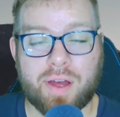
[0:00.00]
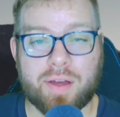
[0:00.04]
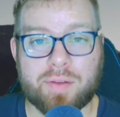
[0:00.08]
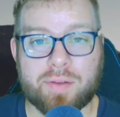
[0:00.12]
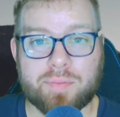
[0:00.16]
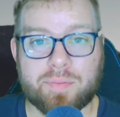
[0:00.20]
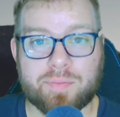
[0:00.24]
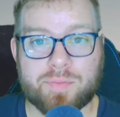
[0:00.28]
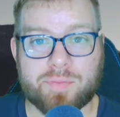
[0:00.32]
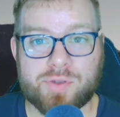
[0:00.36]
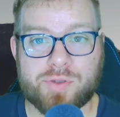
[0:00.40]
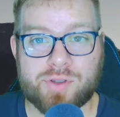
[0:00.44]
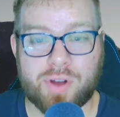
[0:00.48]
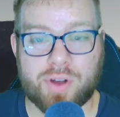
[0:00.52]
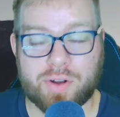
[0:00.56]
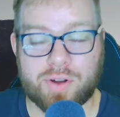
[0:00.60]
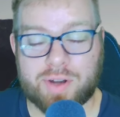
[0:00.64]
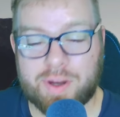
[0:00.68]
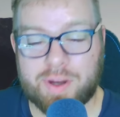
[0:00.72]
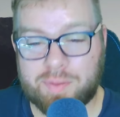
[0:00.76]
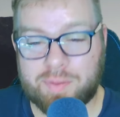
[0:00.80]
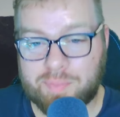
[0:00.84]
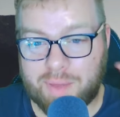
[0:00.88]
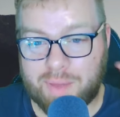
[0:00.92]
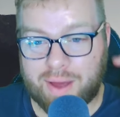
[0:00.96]

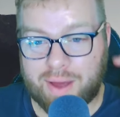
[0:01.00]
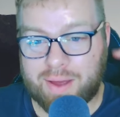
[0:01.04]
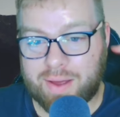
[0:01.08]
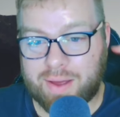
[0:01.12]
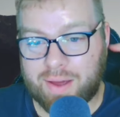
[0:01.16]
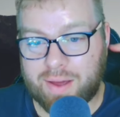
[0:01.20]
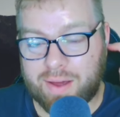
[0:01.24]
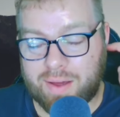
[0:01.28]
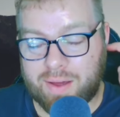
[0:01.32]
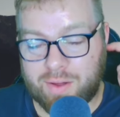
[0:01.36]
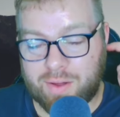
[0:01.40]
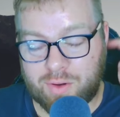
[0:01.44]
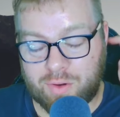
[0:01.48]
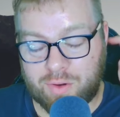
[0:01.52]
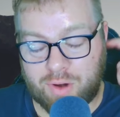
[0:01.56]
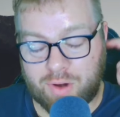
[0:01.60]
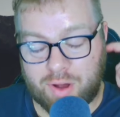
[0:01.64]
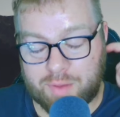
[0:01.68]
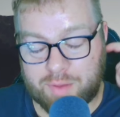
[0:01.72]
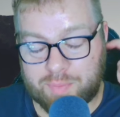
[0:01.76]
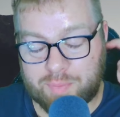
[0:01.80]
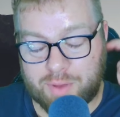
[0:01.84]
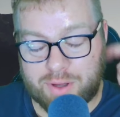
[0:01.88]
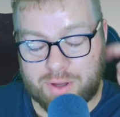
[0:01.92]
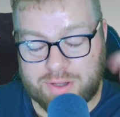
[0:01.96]
starting my or
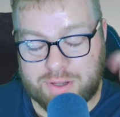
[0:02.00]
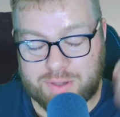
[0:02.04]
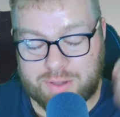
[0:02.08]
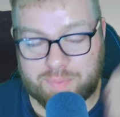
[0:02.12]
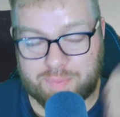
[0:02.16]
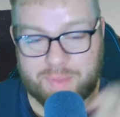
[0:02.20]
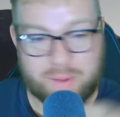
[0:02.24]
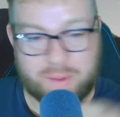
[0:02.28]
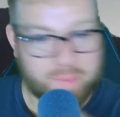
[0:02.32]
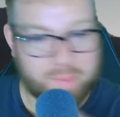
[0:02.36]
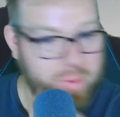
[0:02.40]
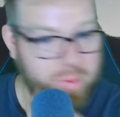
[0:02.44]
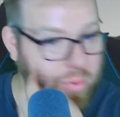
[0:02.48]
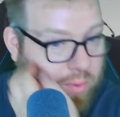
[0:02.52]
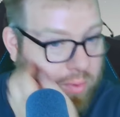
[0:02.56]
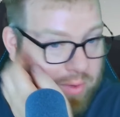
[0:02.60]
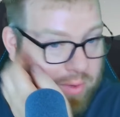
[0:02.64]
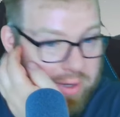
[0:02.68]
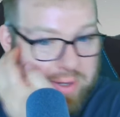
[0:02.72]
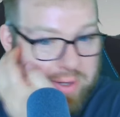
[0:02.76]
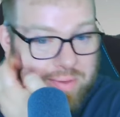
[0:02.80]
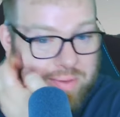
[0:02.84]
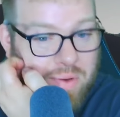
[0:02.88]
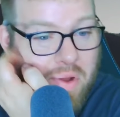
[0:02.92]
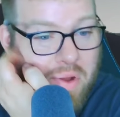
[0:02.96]
unpausing my
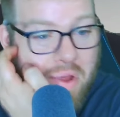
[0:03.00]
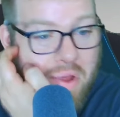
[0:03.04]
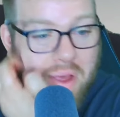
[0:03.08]
recording,